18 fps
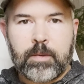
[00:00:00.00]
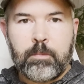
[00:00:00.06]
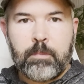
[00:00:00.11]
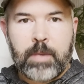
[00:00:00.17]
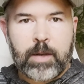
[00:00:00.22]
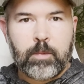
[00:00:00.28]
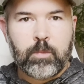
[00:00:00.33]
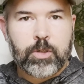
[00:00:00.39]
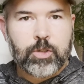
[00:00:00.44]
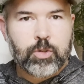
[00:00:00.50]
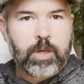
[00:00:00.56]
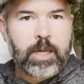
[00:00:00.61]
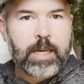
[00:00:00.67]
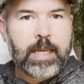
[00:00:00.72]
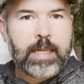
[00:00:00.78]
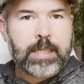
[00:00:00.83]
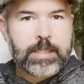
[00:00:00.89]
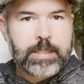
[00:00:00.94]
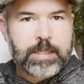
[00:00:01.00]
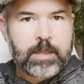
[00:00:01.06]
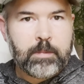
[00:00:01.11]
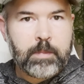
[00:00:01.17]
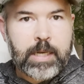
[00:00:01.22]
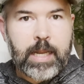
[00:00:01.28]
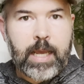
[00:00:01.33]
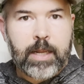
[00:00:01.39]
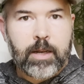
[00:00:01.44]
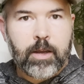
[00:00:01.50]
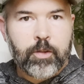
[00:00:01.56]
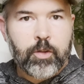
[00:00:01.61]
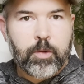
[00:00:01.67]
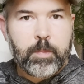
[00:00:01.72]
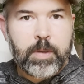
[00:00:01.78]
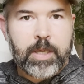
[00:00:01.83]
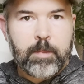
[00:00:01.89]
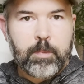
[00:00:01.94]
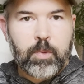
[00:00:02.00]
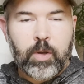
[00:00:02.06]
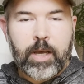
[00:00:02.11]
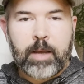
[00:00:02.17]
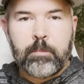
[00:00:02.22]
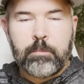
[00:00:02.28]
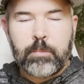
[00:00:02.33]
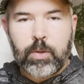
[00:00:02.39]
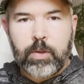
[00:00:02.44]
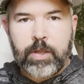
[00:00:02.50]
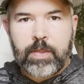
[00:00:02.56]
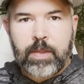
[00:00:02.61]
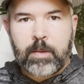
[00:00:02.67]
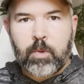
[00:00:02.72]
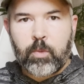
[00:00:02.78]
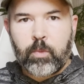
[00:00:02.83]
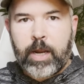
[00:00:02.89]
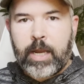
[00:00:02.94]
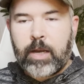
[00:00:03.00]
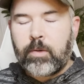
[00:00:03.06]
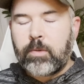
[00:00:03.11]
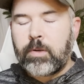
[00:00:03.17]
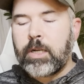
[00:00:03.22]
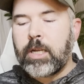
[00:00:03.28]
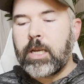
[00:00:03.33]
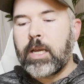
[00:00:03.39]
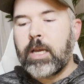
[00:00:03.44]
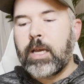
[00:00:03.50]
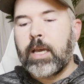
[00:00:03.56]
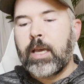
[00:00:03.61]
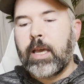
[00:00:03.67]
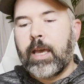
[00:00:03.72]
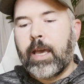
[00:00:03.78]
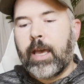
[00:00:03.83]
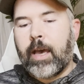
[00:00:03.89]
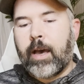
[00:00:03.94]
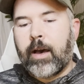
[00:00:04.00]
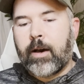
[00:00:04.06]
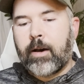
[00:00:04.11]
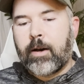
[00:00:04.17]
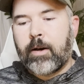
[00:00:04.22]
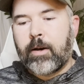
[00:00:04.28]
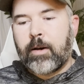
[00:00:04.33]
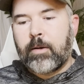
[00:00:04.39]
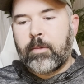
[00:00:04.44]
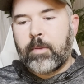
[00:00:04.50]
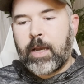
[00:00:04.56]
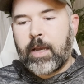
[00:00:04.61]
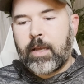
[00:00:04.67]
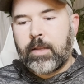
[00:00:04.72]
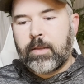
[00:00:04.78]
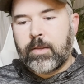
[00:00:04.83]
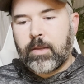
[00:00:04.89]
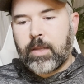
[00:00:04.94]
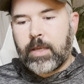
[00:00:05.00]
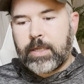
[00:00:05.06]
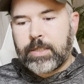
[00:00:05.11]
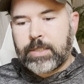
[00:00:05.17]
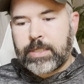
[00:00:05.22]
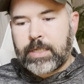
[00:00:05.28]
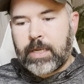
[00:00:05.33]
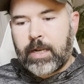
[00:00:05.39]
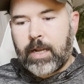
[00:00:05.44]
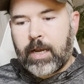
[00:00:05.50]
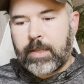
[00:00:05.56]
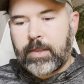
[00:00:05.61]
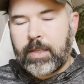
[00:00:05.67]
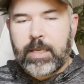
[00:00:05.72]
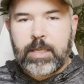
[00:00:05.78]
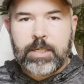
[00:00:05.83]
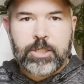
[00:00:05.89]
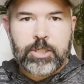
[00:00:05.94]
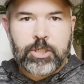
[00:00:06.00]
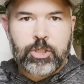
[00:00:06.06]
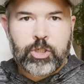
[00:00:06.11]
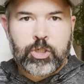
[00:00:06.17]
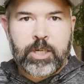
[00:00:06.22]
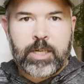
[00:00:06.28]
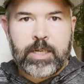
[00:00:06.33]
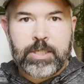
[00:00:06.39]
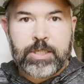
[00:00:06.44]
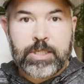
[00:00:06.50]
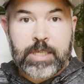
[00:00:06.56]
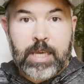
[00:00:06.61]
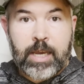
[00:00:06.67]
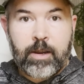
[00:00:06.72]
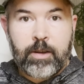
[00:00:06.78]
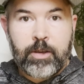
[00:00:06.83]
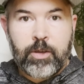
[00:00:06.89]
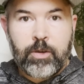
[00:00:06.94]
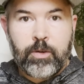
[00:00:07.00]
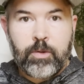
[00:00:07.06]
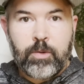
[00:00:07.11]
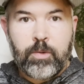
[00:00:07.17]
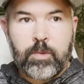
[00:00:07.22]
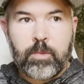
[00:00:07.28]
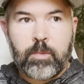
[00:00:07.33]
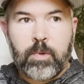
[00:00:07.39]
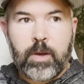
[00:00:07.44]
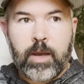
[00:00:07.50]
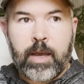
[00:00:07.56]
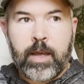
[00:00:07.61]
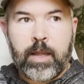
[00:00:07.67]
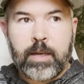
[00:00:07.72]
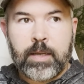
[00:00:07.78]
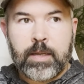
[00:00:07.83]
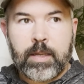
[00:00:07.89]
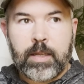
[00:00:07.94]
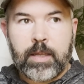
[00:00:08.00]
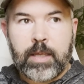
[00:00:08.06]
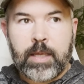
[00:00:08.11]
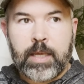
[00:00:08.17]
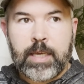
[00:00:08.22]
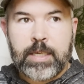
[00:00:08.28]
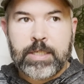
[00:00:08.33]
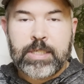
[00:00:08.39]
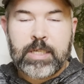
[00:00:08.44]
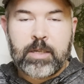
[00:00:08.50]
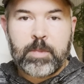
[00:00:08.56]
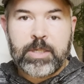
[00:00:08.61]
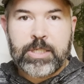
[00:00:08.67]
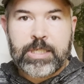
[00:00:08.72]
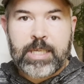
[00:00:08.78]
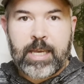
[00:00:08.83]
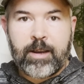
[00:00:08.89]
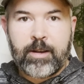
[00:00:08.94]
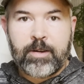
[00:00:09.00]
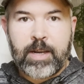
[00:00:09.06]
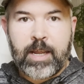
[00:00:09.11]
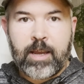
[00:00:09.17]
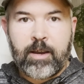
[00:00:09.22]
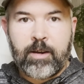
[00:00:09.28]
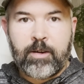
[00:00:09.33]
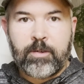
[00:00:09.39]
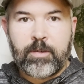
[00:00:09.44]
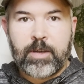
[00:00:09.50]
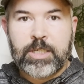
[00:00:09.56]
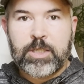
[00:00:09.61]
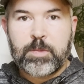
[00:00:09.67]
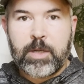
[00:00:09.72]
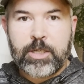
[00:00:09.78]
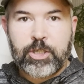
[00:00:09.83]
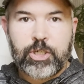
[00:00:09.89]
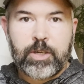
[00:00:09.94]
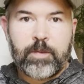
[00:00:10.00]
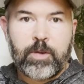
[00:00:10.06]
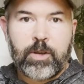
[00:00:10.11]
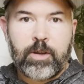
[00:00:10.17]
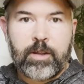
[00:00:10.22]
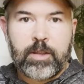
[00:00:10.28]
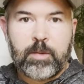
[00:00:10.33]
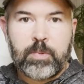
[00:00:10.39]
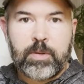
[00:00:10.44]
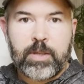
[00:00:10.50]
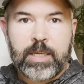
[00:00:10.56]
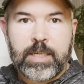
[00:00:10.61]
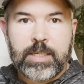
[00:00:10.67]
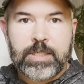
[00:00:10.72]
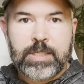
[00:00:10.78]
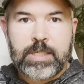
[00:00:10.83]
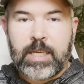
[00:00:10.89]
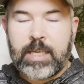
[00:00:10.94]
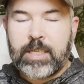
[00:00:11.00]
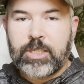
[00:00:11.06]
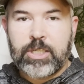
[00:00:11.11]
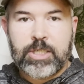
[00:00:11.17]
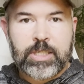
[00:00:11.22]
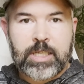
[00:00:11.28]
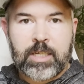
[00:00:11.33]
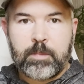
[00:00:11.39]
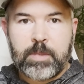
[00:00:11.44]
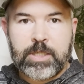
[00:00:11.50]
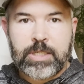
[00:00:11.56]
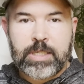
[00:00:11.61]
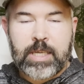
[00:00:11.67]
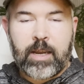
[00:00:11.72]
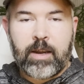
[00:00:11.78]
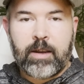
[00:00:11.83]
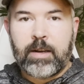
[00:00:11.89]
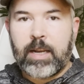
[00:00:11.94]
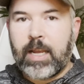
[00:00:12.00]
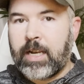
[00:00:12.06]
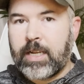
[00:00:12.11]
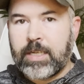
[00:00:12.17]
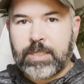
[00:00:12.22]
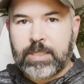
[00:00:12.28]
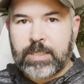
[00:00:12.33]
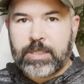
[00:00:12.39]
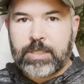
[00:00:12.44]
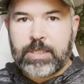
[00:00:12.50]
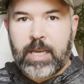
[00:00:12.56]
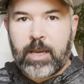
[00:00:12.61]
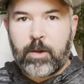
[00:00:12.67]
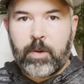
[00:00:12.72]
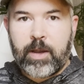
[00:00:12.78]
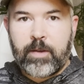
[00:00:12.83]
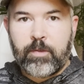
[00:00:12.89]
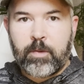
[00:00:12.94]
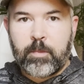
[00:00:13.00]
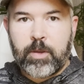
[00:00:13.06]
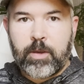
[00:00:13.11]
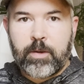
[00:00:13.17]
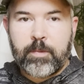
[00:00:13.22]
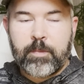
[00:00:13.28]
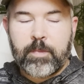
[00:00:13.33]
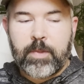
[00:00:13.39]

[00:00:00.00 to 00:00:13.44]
men will try to intimidate other people and bully them around. And he said, I think he's just trying to scare you, and he's going to be scared now, especially if you call the police. He's just going to be scared, and he's going to stay away from you.